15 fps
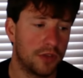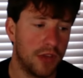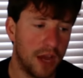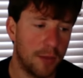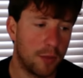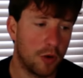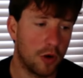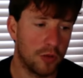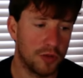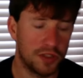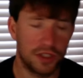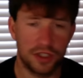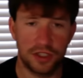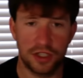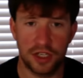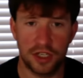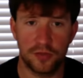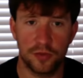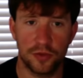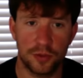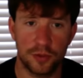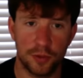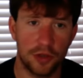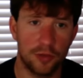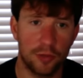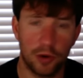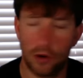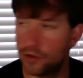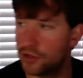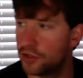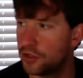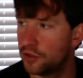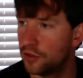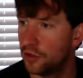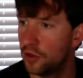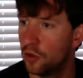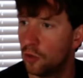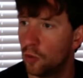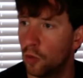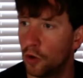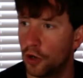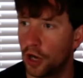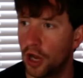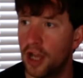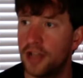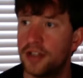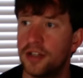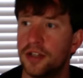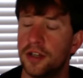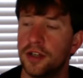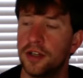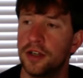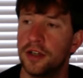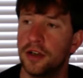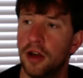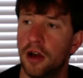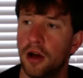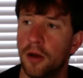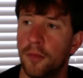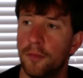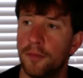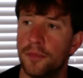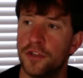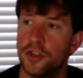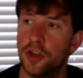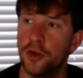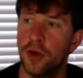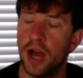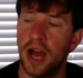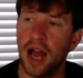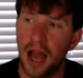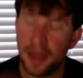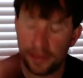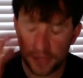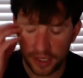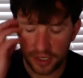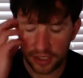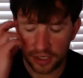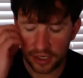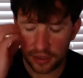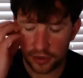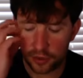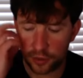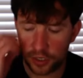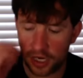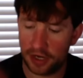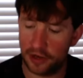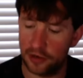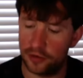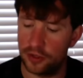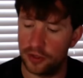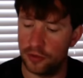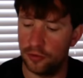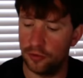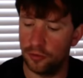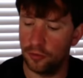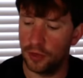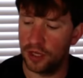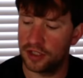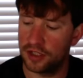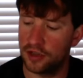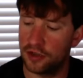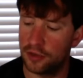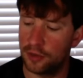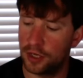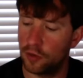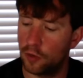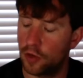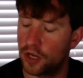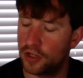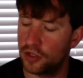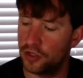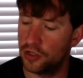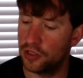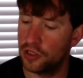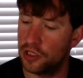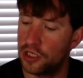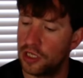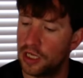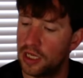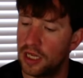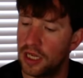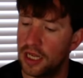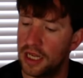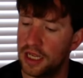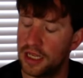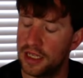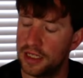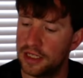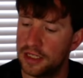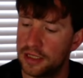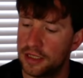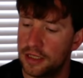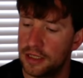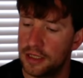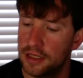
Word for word: that part was successful. Some other parts were not. Um, so I, I think here's what I go to, Wes. Here's my question is,